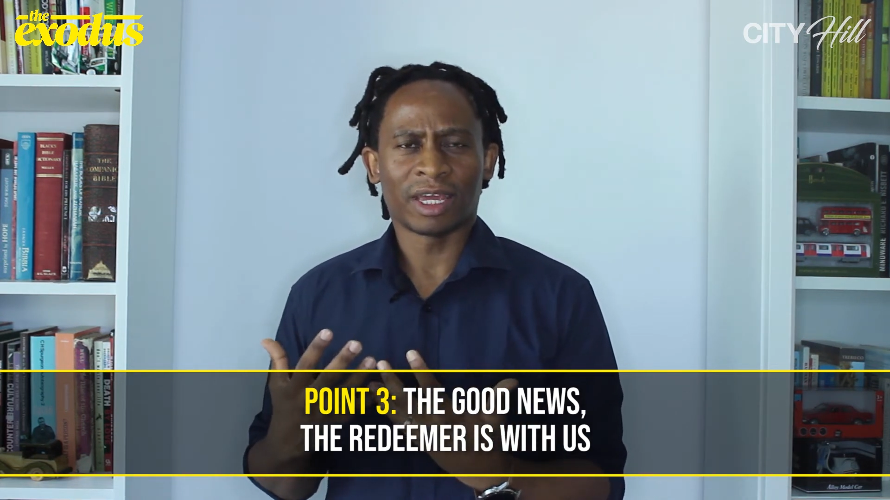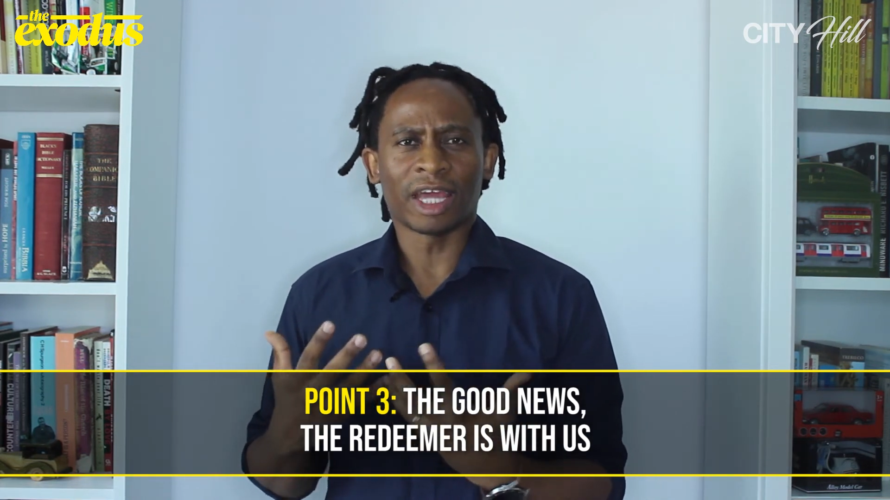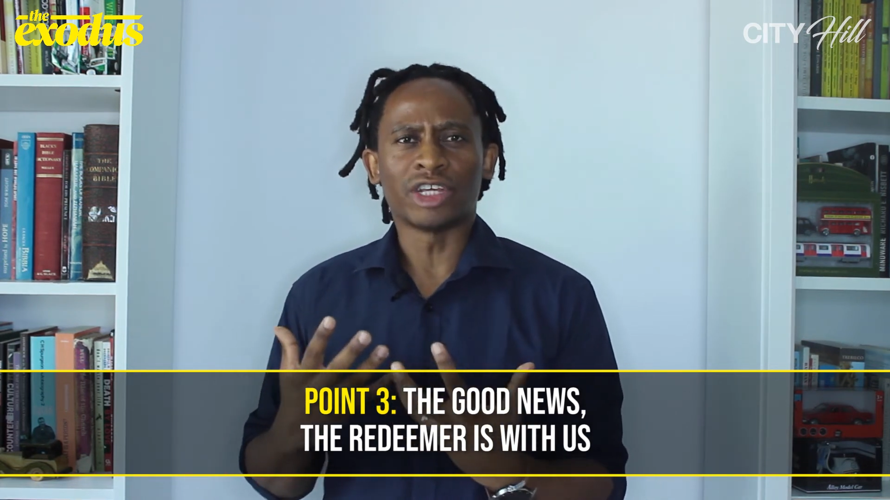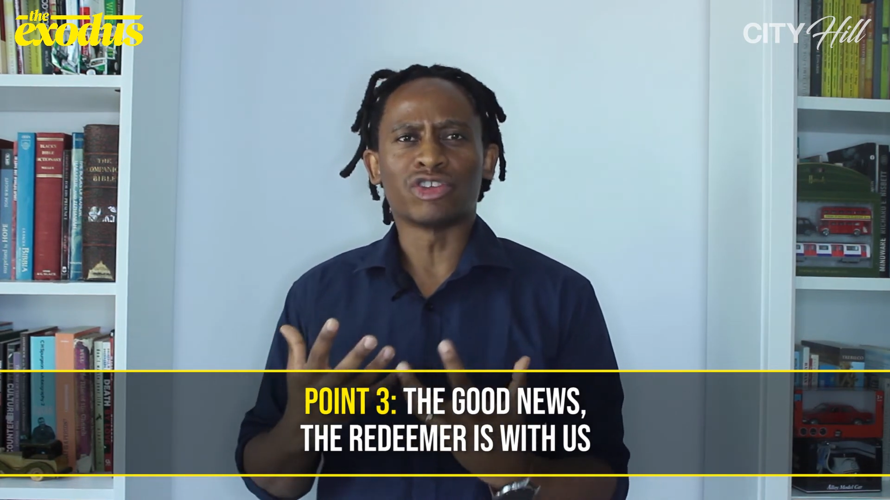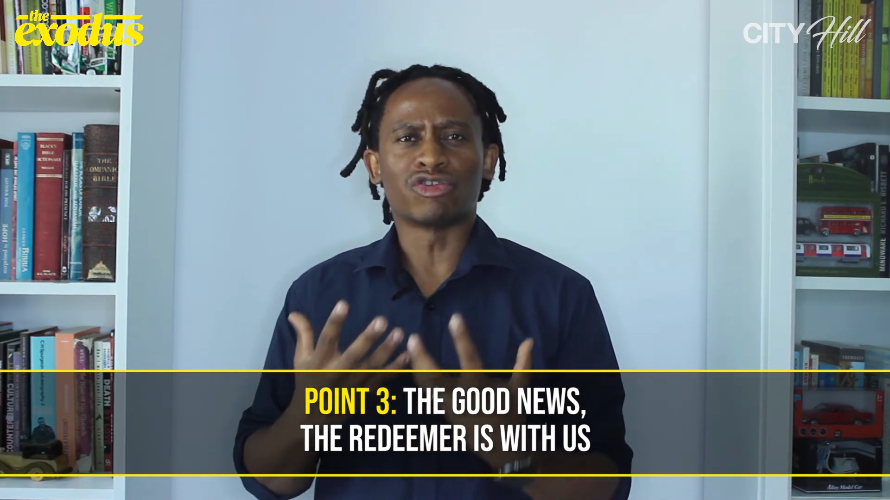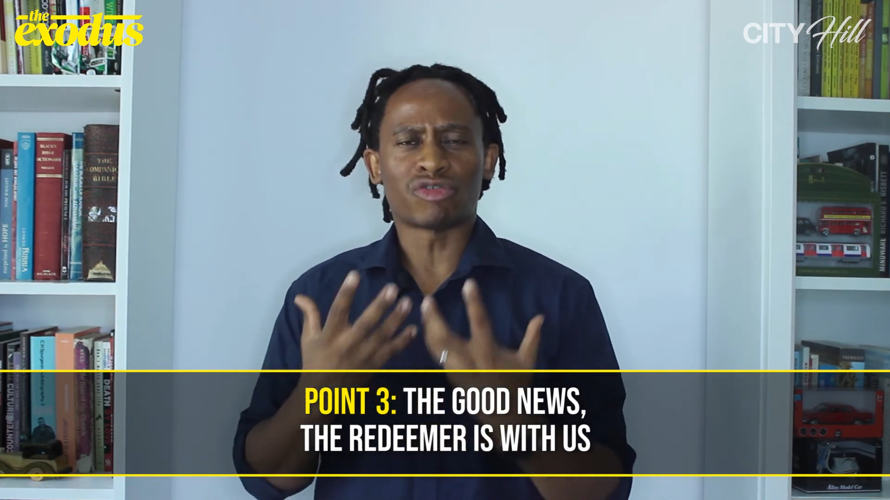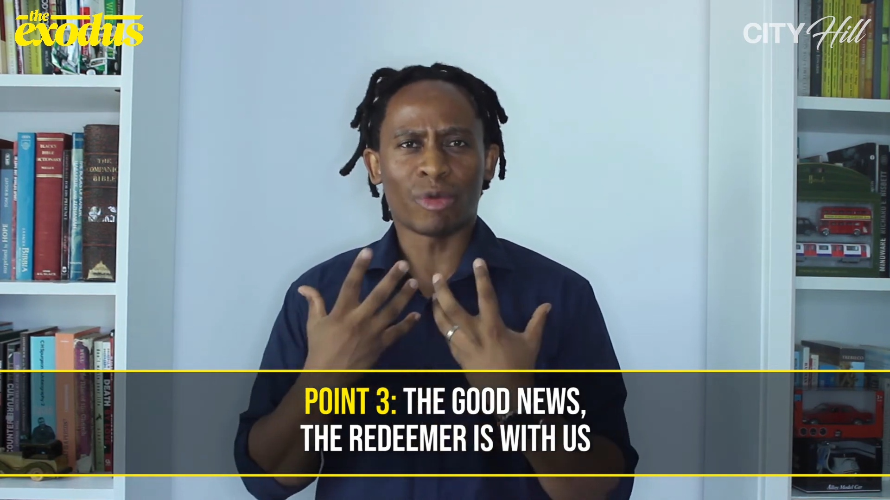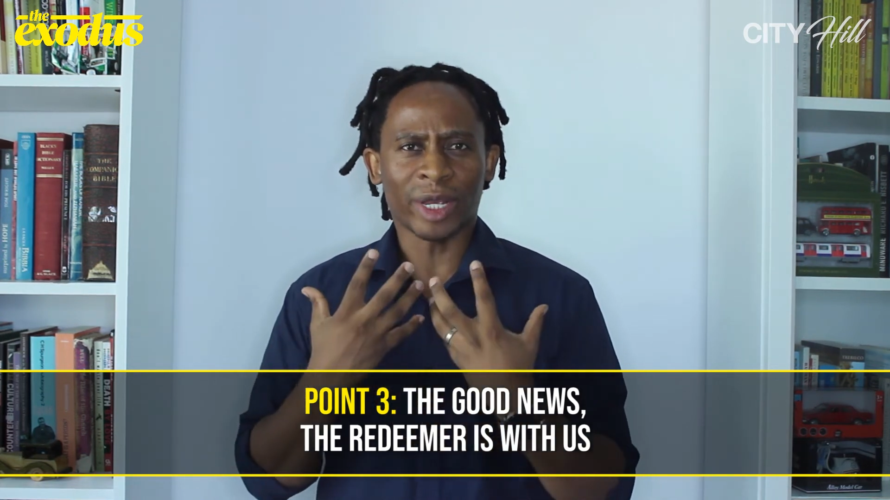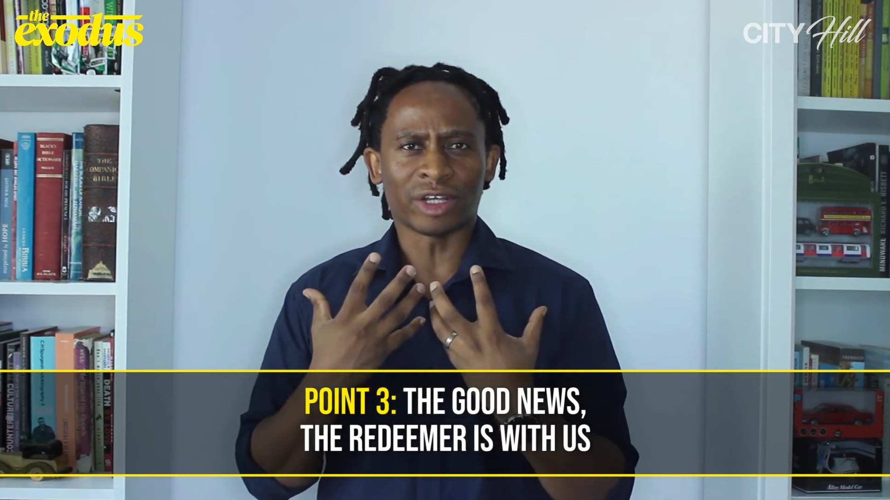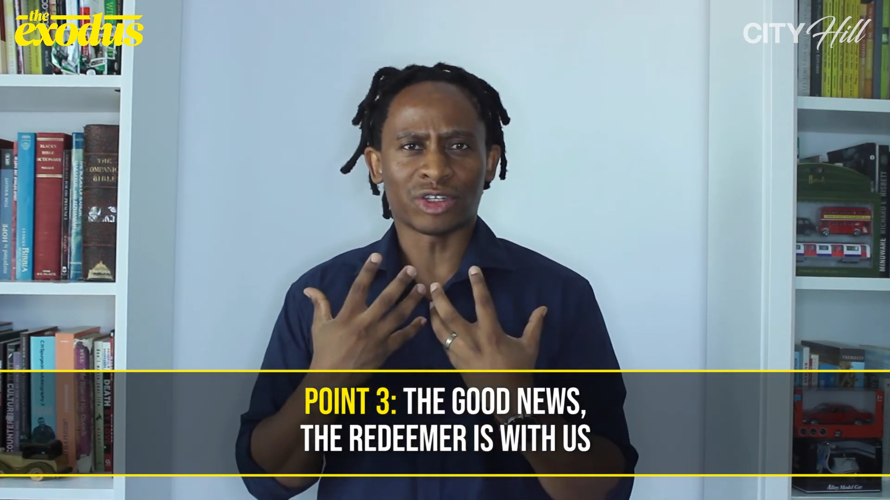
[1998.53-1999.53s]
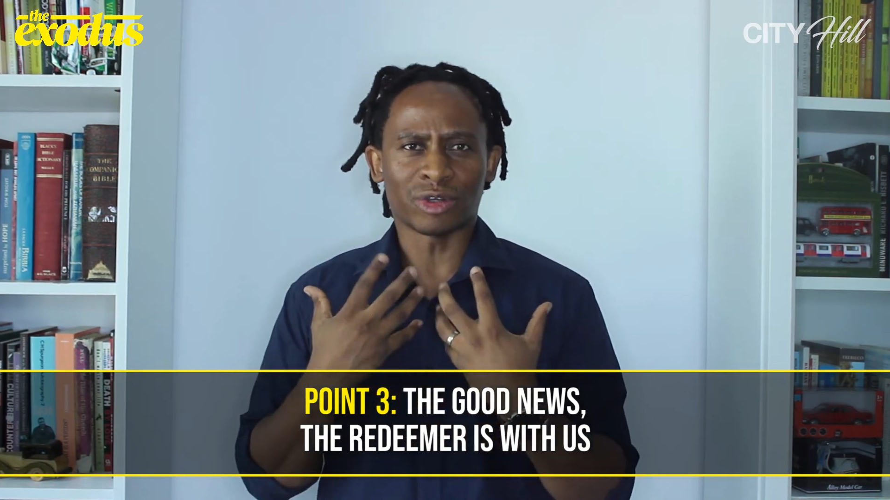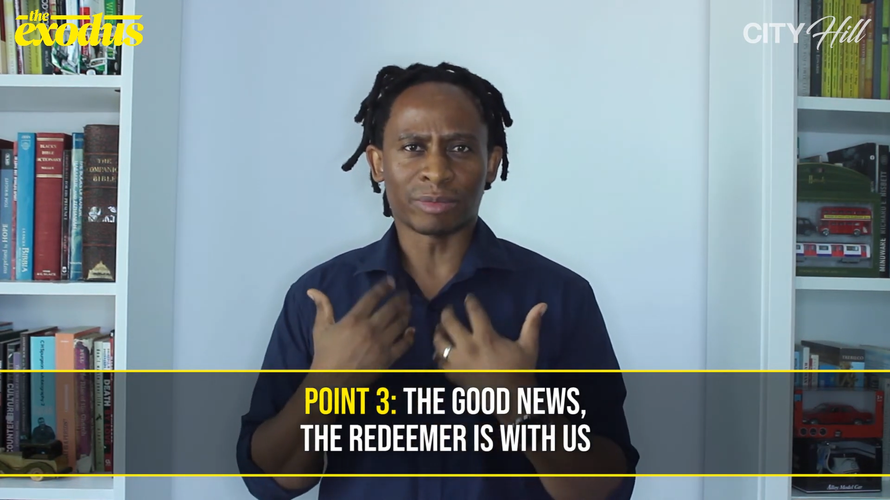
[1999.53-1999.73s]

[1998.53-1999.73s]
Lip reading: and he's drawing us to